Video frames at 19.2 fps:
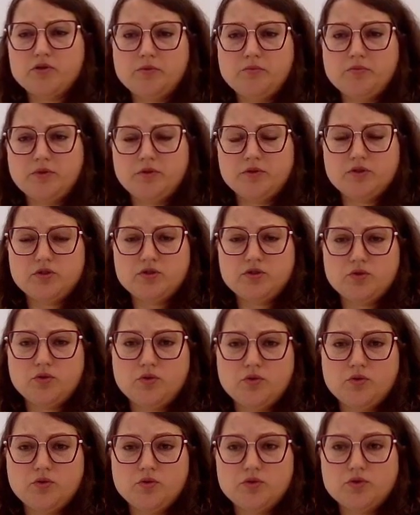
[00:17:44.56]
possible
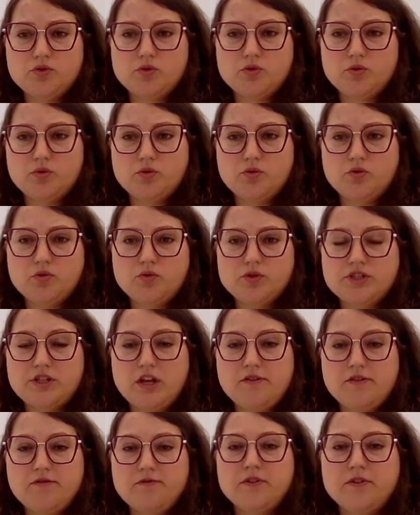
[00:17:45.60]
to
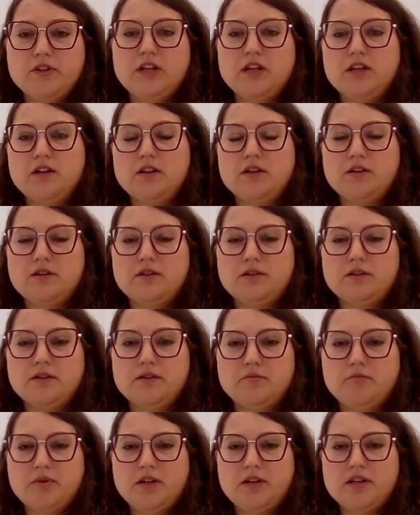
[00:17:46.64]
safely
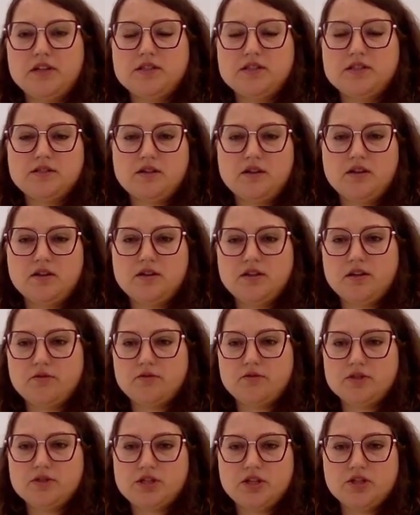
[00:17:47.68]
place in
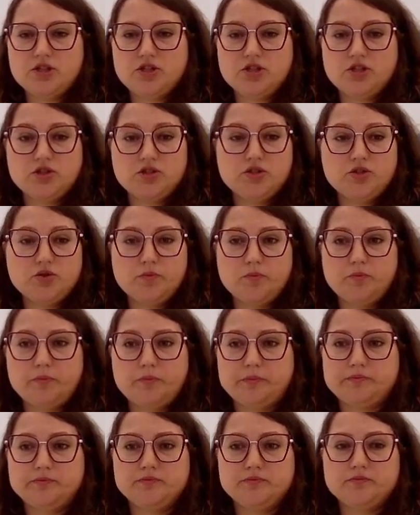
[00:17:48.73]
our station
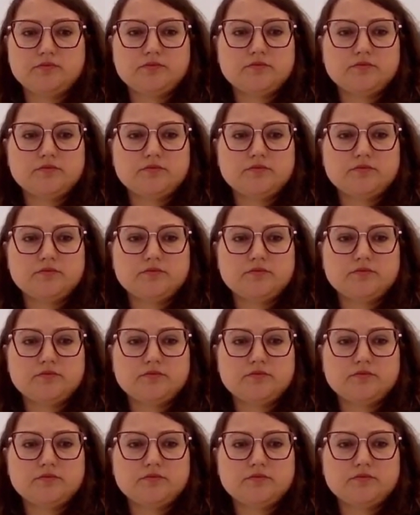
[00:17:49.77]
too.